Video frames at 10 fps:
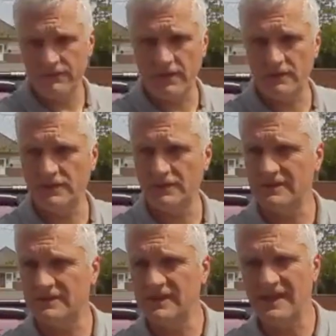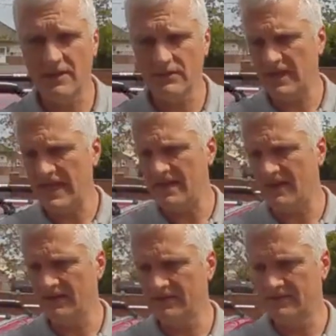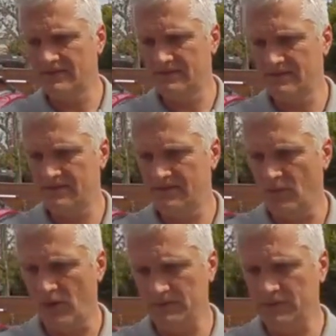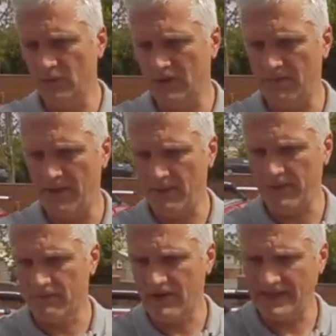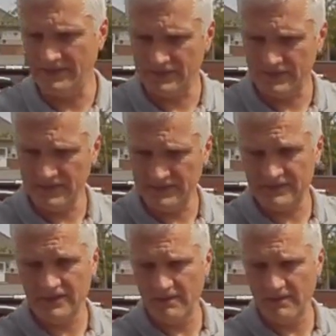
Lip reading: So folks, you can see on here what I'm talking about with the range. This is